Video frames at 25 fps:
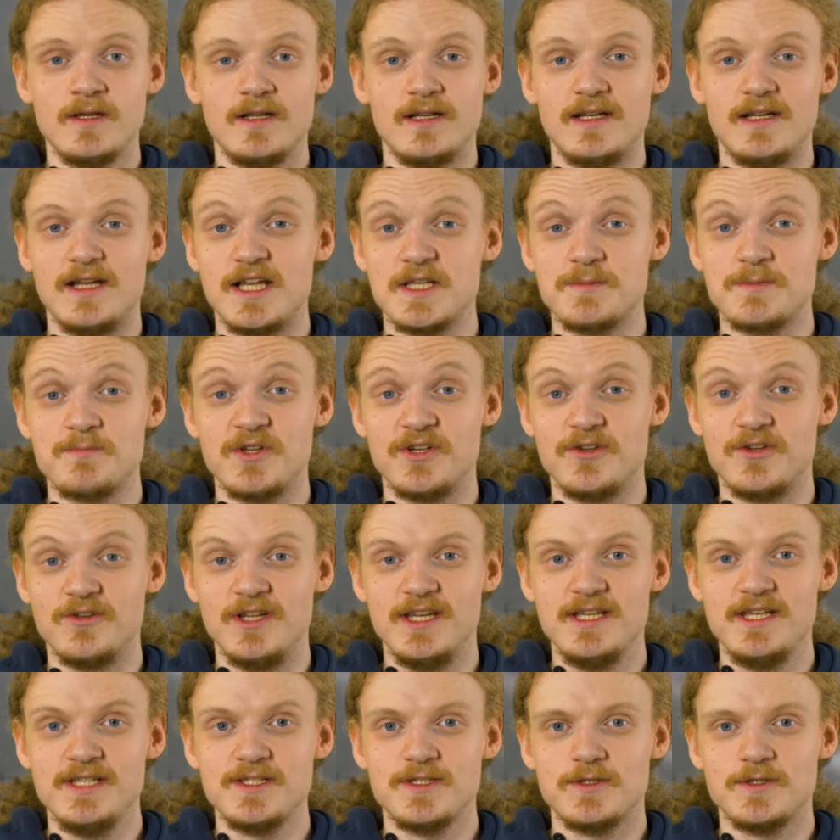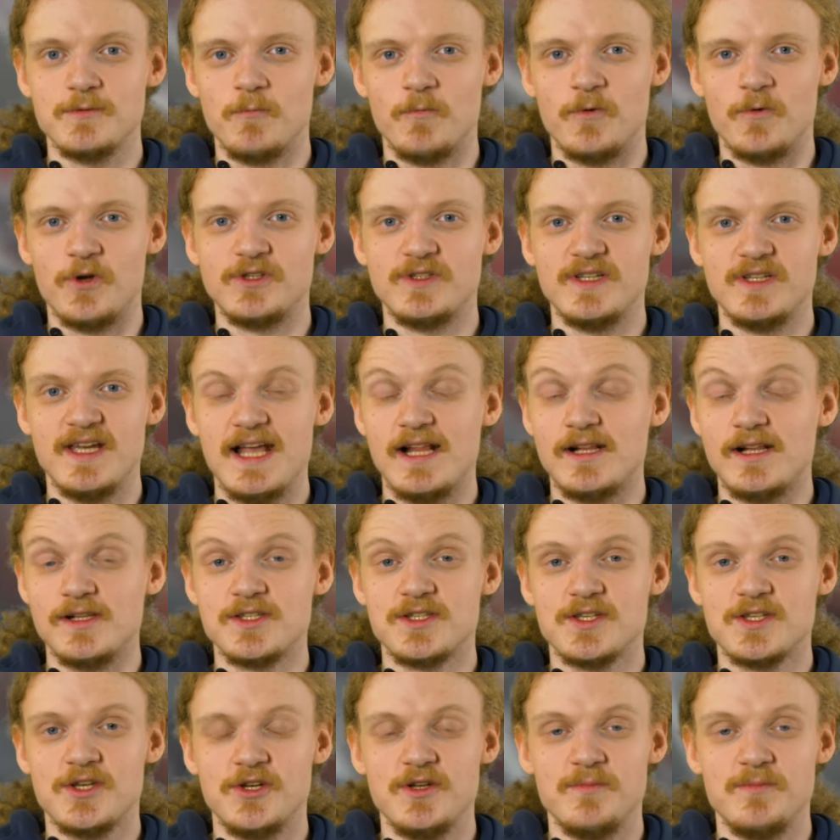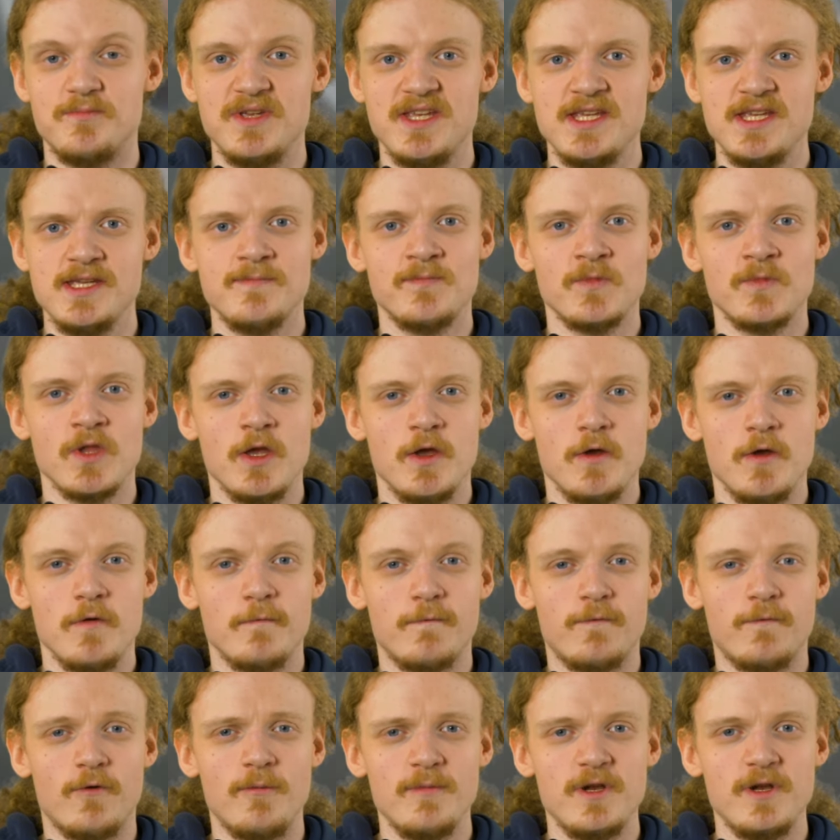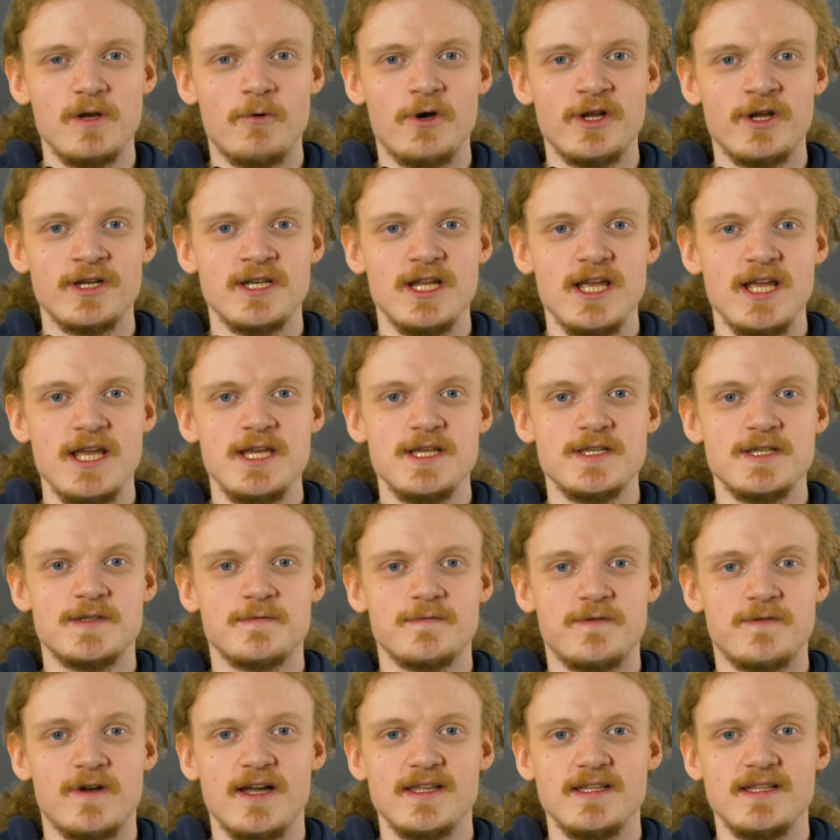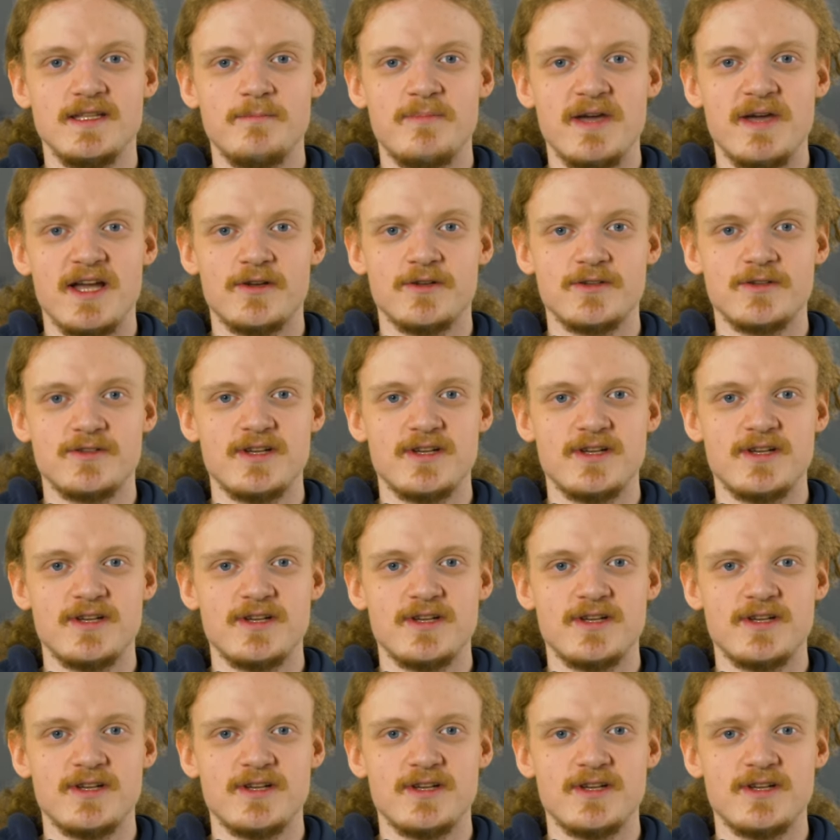Last but not least, what else could it be? Formula One is finally back on